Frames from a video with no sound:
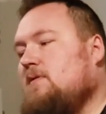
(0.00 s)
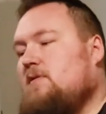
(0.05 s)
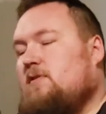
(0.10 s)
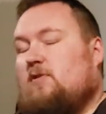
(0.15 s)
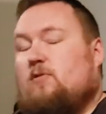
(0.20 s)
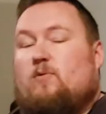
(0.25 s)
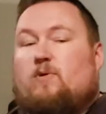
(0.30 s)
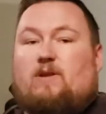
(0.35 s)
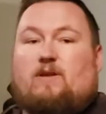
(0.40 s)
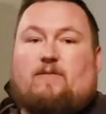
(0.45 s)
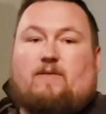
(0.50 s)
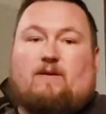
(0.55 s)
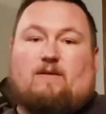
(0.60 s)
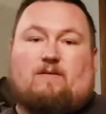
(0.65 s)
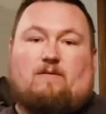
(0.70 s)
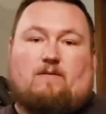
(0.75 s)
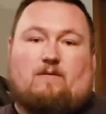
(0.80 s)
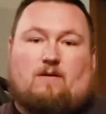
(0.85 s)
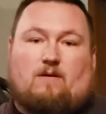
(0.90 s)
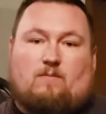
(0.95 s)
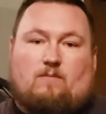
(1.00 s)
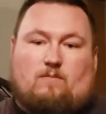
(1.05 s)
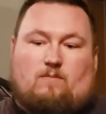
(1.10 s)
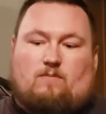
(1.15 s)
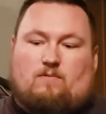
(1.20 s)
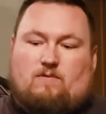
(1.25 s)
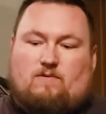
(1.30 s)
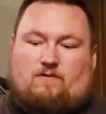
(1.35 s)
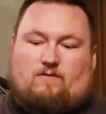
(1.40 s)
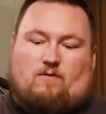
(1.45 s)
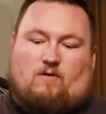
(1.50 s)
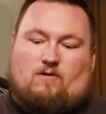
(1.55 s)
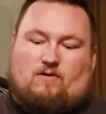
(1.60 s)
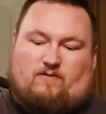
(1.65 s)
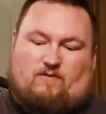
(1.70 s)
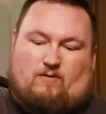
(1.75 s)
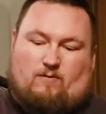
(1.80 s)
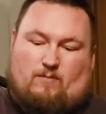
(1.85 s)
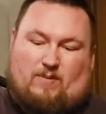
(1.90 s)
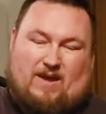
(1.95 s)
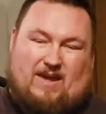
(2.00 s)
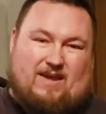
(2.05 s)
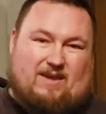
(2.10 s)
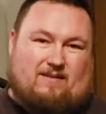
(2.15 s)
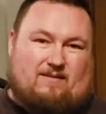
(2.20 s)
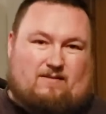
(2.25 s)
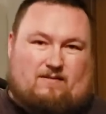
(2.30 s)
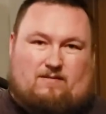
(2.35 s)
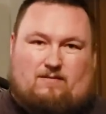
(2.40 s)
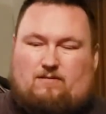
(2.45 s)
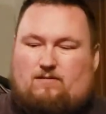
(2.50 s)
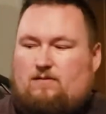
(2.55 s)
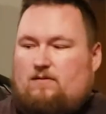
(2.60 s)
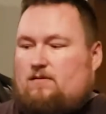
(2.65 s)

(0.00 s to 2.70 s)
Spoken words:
do anything to them as far as for paint.